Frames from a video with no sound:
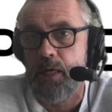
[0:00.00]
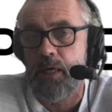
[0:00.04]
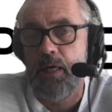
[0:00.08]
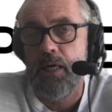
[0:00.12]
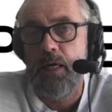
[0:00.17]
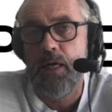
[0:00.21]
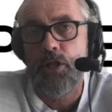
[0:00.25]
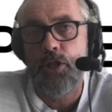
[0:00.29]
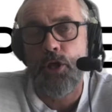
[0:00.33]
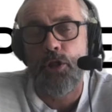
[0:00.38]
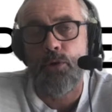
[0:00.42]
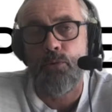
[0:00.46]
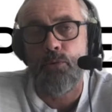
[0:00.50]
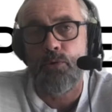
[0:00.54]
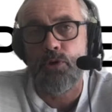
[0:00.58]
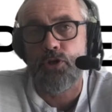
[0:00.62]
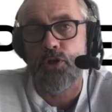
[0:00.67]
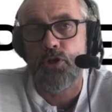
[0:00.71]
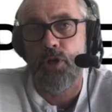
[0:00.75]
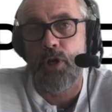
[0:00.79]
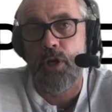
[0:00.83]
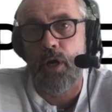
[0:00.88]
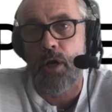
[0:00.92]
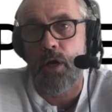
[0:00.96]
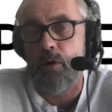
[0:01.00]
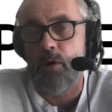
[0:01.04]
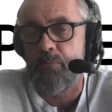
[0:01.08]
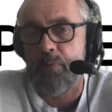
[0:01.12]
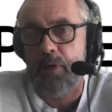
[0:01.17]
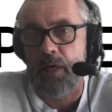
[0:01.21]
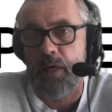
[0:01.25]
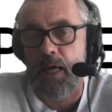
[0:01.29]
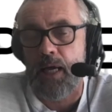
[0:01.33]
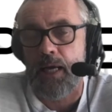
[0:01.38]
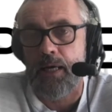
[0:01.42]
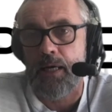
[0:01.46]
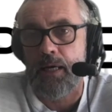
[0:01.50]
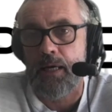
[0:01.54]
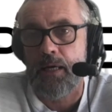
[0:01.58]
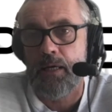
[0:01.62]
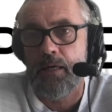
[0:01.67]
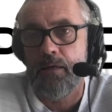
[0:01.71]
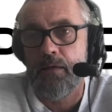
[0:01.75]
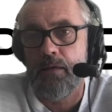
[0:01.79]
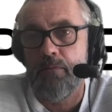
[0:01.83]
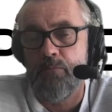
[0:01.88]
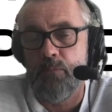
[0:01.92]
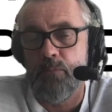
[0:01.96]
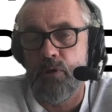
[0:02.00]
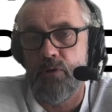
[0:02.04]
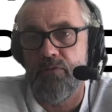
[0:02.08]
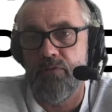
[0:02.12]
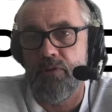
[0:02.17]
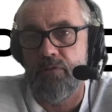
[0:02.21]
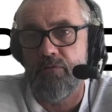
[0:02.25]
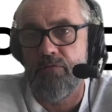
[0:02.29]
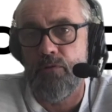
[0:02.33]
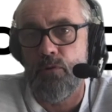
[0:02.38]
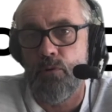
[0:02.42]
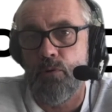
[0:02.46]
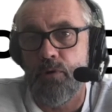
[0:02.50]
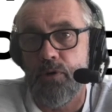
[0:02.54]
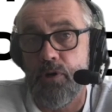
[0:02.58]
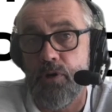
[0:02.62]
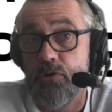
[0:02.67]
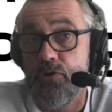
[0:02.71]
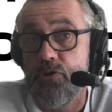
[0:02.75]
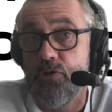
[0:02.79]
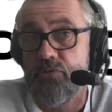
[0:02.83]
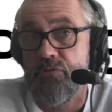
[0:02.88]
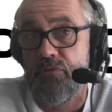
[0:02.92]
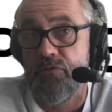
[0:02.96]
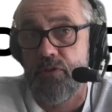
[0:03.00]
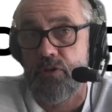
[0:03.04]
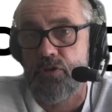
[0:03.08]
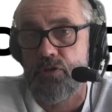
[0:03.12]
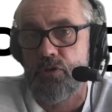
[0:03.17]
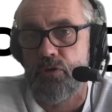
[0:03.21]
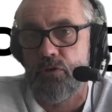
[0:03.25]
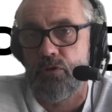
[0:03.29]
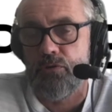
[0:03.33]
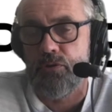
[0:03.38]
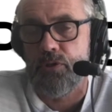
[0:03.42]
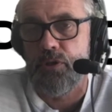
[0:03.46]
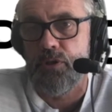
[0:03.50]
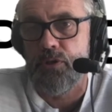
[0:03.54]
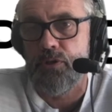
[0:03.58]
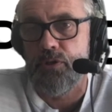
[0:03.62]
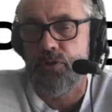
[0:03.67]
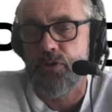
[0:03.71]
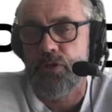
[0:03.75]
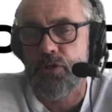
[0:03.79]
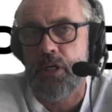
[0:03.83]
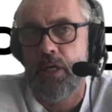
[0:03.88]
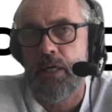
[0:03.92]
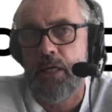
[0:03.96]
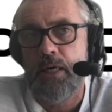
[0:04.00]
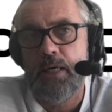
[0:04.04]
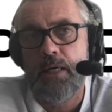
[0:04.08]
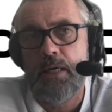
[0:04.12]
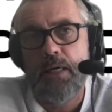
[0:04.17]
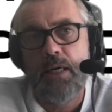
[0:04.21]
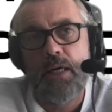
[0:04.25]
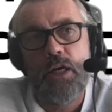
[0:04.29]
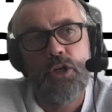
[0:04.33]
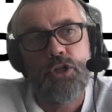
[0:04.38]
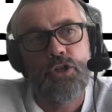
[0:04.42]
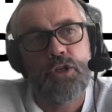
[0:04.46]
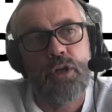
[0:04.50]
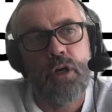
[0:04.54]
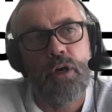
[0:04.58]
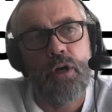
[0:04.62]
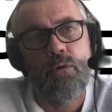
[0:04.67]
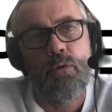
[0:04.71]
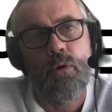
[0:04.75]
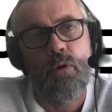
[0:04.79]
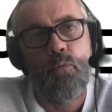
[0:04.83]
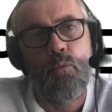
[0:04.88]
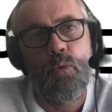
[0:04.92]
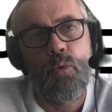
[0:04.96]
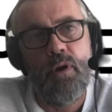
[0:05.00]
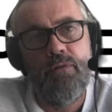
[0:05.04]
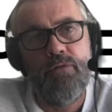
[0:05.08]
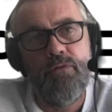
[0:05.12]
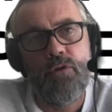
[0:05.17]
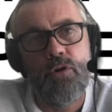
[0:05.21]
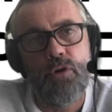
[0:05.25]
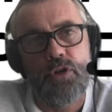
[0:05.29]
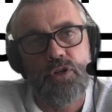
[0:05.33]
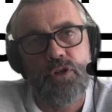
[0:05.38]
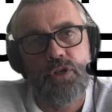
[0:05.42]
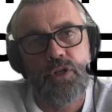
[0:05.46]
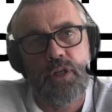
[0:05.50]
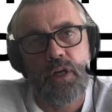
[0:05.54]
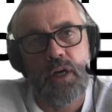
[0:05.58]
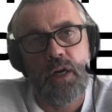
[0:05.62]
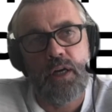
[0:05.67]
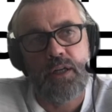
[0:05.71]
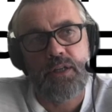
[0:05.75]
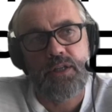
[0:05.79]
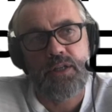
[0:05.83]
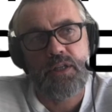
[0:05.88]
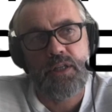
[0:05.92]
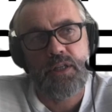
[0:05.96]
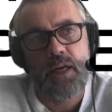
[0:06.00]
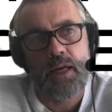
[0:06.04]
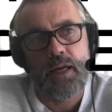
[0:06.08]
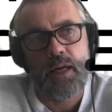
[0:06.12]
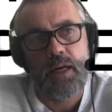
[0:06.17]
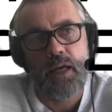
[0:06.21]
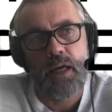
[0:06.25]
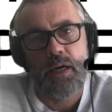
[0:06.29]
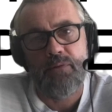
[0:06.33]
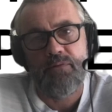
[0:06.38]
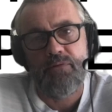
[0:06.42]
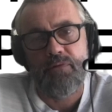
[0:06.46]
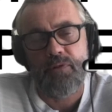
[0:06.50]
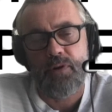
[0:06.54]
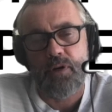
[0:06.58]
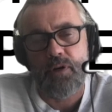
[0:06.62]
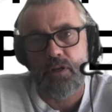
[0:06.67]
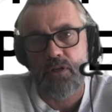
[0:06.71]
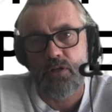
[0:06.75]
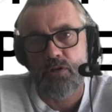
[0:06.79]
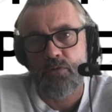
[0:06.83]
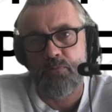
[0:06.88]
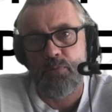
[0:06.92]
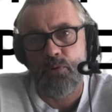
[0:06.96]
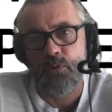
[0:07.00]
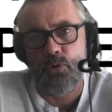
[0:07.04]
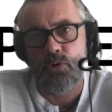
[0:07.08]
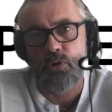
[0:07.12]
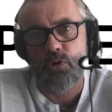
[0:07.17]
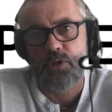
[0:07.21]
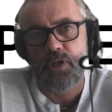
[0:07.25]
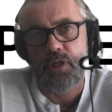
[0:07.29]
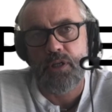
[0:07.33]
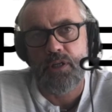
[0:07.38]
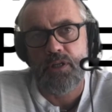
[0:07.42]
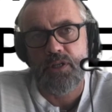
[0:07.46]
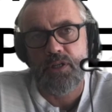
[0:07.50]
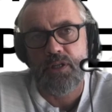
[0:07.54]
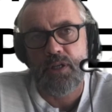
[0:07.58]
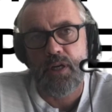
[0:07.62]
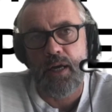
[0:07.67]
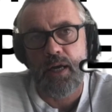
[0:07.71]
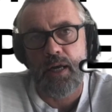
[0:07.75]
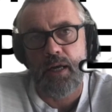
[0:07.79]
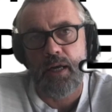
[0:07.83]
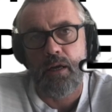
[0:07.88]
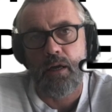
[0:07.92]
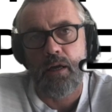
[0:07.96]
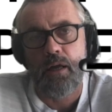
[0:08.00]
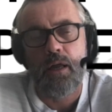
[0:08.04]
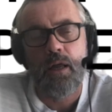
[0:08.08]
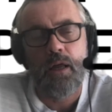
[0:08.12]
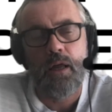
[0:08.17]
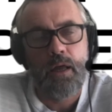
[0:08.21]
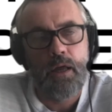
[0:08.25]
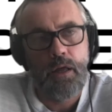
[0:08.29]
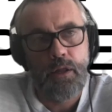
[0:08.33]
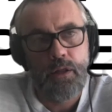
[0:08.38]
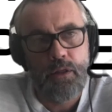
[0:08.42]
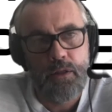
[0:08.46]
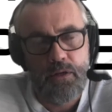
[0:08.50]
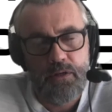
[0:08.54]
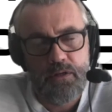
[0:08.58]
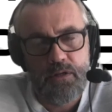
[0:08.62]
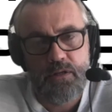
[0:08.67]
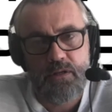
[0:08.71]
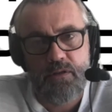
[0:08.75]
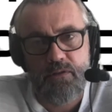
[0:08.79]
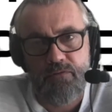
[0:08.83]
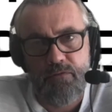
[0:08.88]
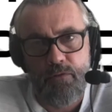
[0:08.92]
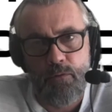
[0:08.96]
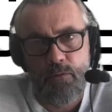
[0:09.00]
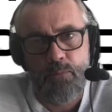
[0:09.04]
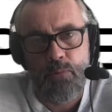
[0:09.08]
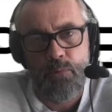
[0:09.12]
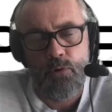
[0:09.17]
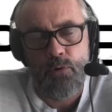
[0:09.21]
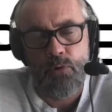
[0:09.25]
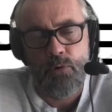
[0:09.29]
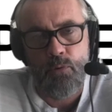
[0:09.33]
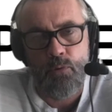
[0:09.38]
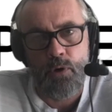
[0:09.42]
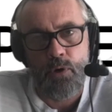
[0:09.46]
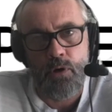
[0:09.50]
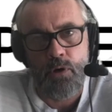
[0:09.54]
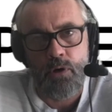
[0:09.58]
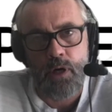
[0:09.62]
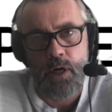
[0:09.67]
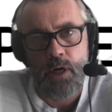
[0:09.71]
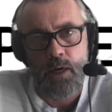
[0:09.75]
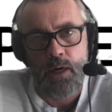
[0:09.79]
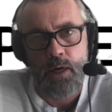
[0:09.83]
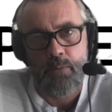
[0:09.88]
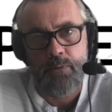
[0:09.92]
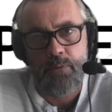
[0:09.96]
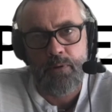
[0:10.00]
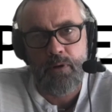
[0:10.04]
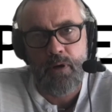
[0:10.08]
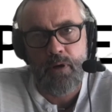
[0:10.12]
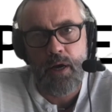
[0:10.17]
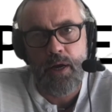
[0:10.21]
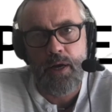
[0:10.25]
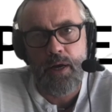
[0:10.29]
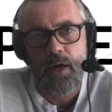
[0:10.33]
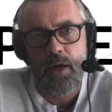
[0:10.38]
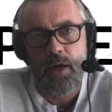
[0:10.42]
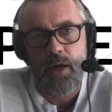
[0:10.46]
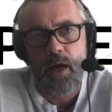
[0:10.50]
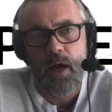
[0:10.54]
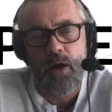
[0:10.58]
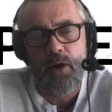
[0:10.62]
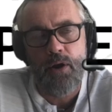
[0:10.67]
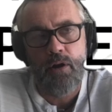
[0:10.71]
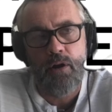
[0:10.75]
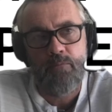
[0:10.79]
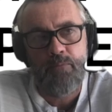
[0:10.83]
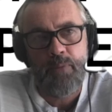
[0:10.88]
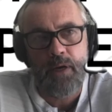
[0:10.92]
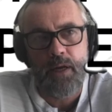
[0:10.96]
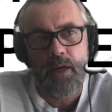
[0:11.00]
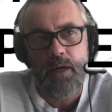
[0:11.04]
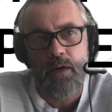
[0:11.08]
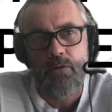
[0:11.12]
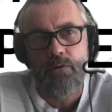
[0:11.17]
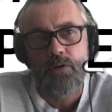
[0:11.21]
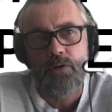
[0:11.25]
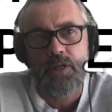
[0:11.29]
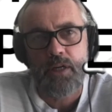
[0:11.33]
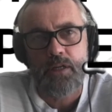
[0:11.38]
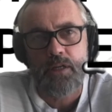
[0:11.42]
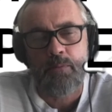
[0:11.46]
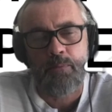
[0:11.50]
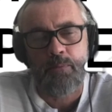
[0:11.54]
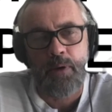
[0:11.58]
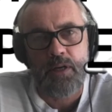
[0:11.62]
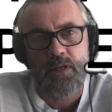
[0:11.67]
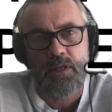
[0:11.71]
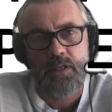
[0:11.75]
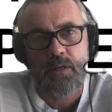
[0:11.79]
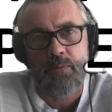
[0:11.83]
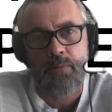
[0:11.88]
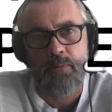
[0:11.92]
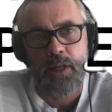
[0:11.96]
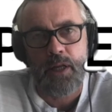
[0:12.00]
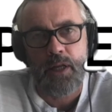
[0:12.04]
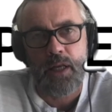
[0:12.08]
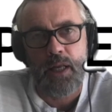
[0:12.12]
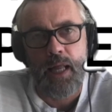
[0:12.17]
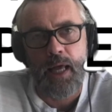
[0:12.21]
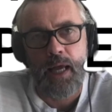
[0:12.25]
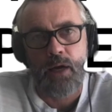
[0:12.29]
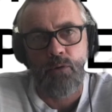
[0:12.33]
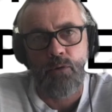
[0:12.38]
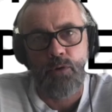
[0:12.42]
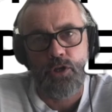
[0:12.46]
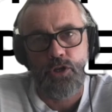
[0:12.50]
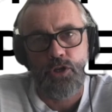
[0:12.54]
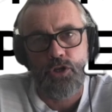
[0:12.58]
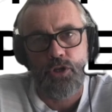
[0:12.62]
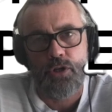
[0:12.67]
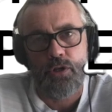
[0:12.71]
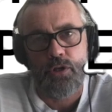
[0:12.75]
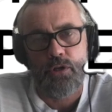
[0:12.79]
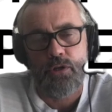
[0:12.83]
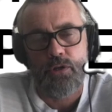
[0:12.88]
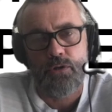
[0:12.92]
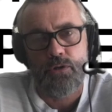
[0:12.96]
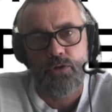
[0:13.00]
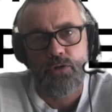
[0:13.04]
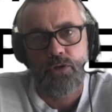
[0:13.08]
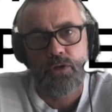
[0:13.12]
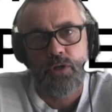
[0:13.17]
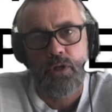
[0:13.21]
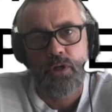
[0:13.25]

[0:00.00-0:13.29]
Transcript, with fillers: that there was no plan moving forward, not just for the Socceroos. So we've got to start standing up for our sports and saying, this is a football World Cup. And, and I've been irritated by some of the language used